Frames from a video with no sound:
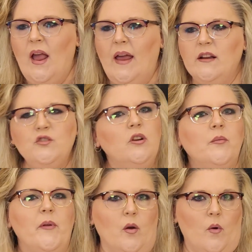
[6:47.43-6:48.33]
And it
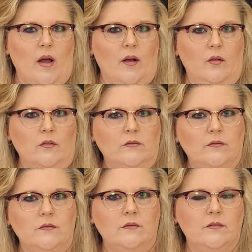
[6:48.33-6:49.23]
took me a while
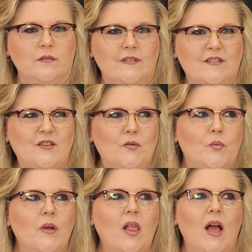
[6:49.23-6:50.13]
to
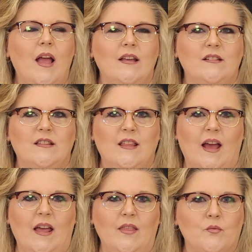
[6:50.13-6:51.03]
realize
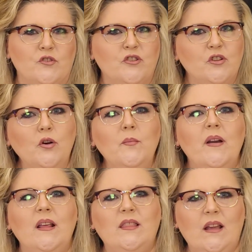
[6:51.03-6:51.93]
that there were so
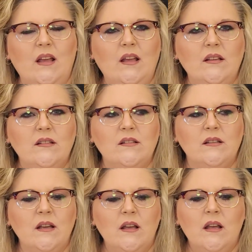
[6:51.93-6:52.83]
many
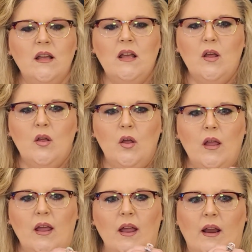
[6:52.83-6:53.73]
things
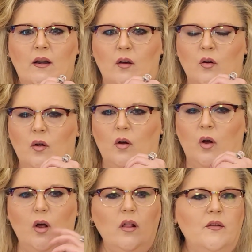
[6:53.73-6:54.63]
in
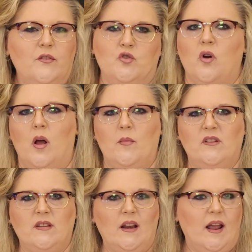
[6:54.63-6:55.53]
all of the
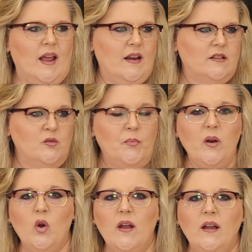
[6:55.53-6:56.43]
traumas that I had
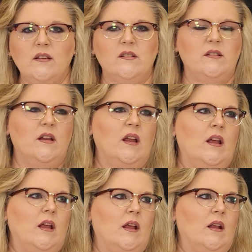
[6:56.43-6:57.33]
experienced,
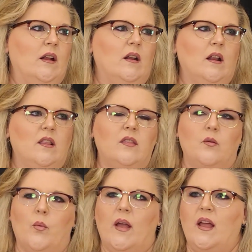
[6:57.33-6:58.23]
in
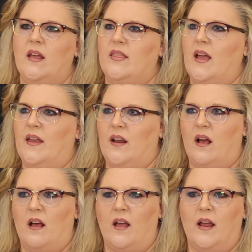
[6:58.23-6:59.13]
the way that
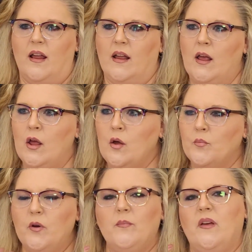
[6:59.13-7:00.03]
I
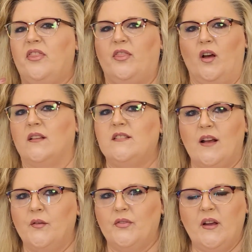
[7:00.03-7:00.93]
put my thoughts out